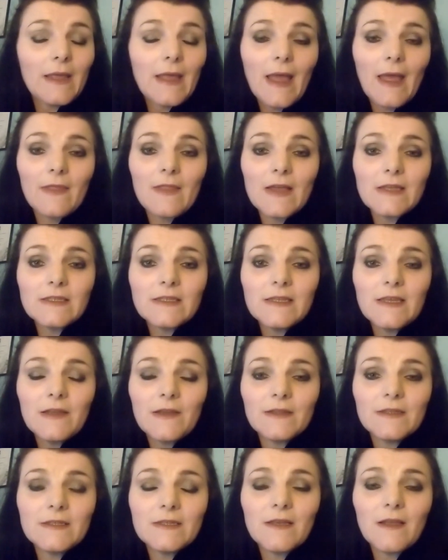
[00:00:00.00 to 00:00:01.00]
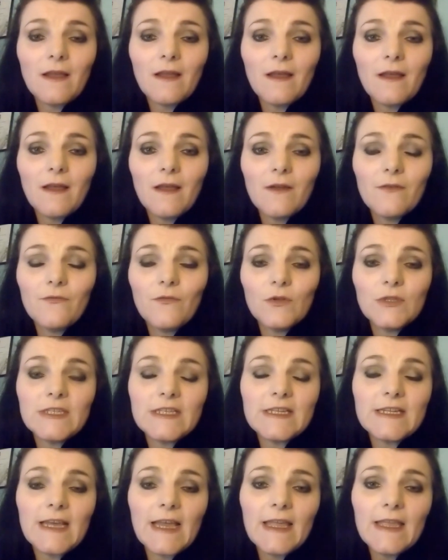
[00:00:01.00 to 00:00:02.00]
That's it for
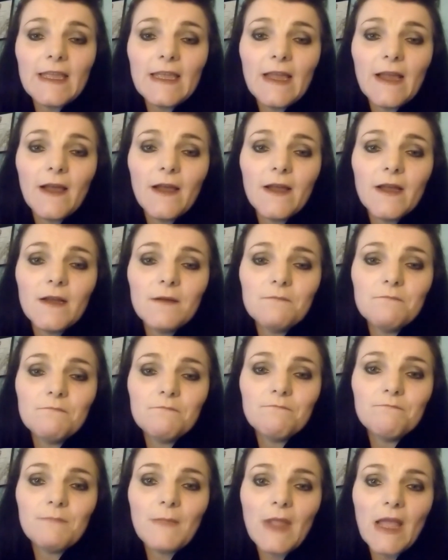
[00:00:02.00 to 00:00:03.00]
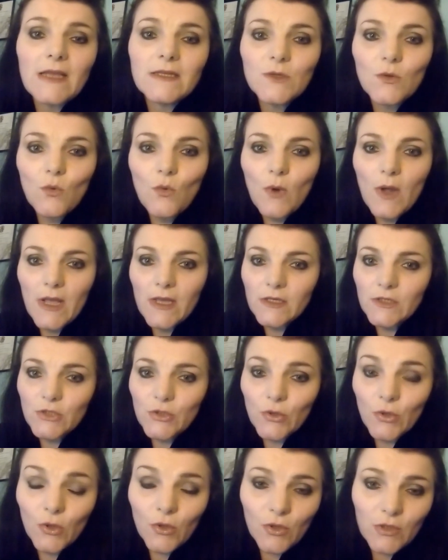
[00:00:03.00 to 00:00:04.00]
today. As always,
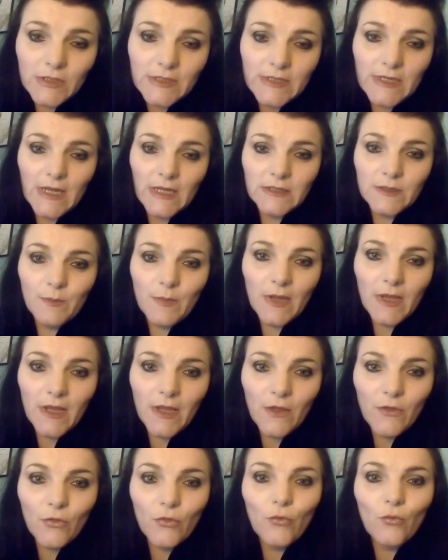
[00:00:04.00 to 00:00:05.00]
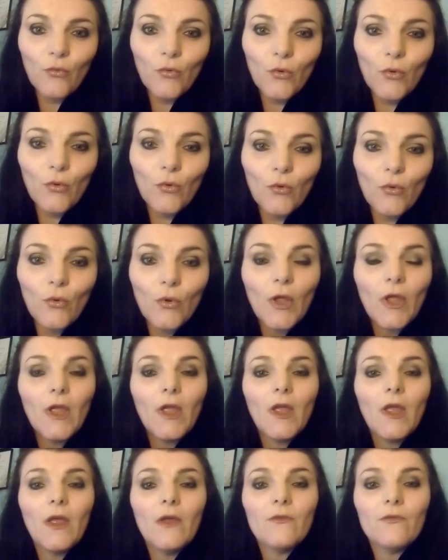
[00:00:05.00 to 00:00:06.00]
you can contact me through
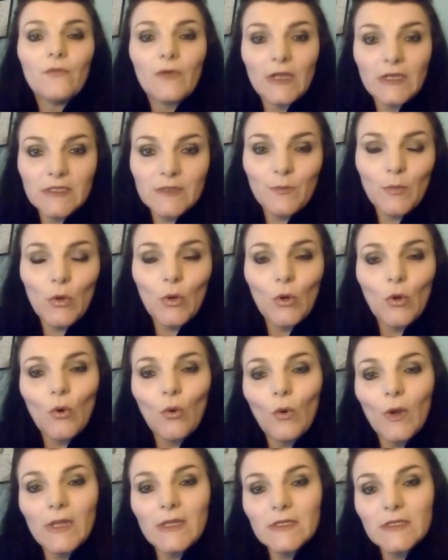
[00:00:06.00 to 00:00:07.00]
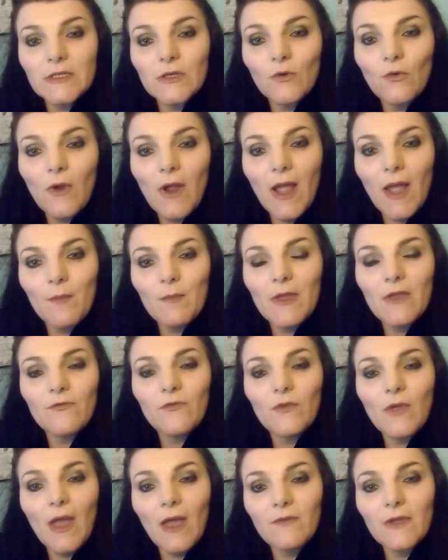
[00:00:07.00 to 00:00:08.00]
Facebook or Instagram if
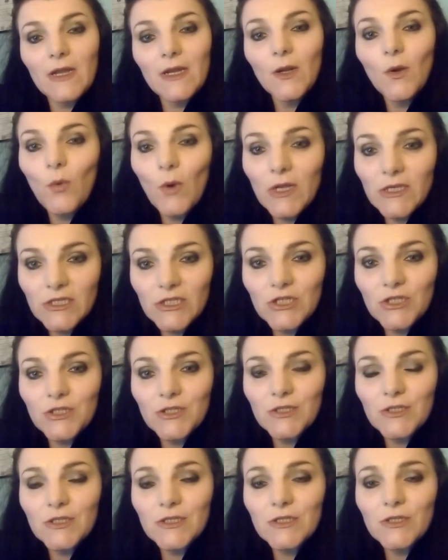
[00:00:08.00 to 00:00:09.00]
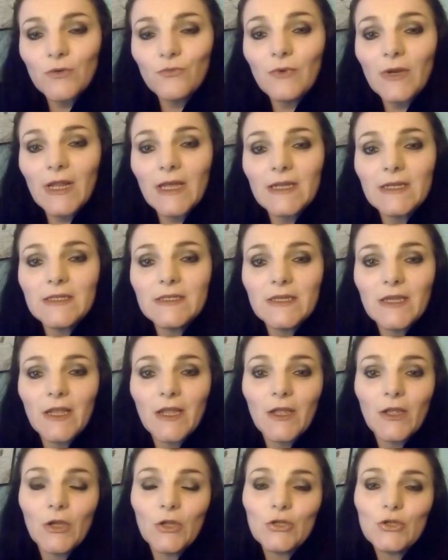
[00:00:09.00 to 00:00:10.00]
you have any questions
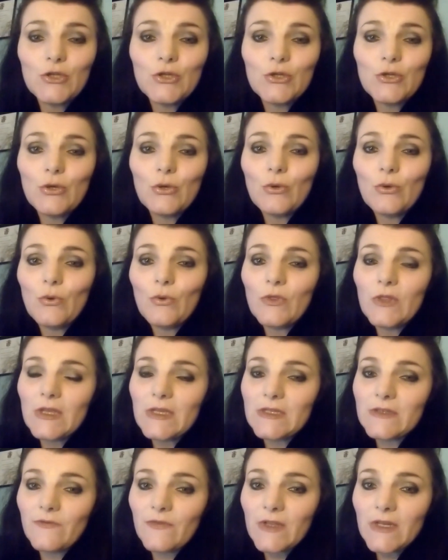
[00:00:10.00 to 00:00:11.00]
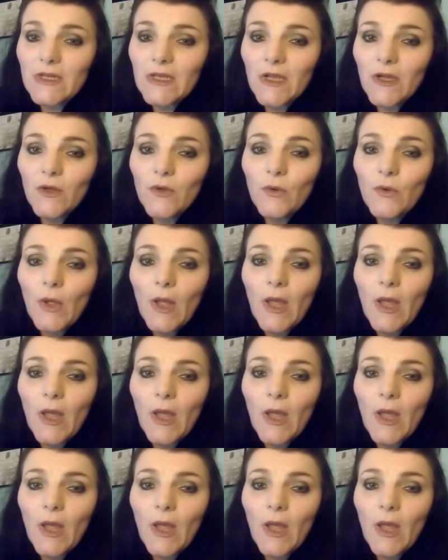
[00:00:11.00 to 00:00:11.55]
relating to this video.